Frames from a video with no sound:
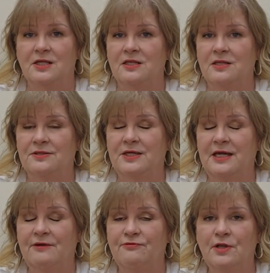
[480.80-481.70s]

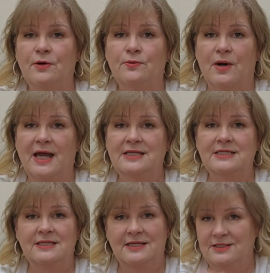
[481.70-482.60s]
The float rate
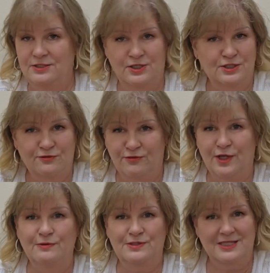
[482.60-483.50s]
just
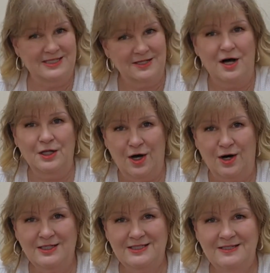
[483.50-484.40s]
floats, it's not
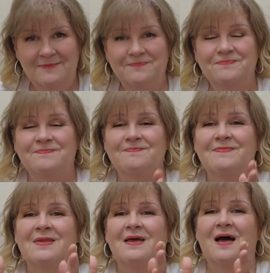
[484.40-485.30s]
locked.
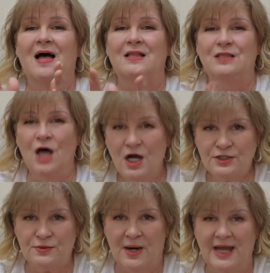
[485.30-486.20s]
A
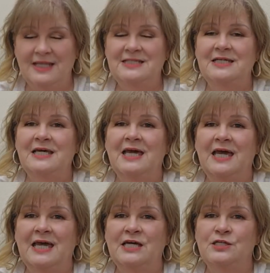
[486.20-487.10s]
locked rate
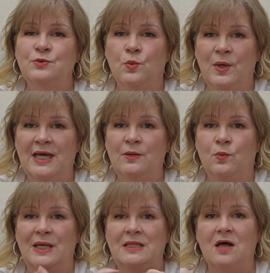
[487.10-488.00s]
is when
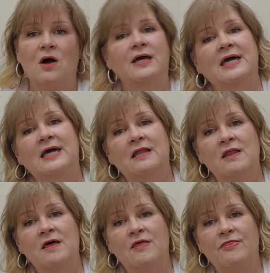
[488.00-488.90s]
we lock
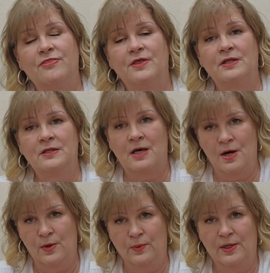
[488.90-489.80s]
in the
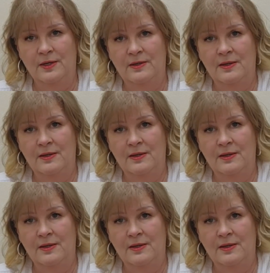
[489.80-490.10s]
loan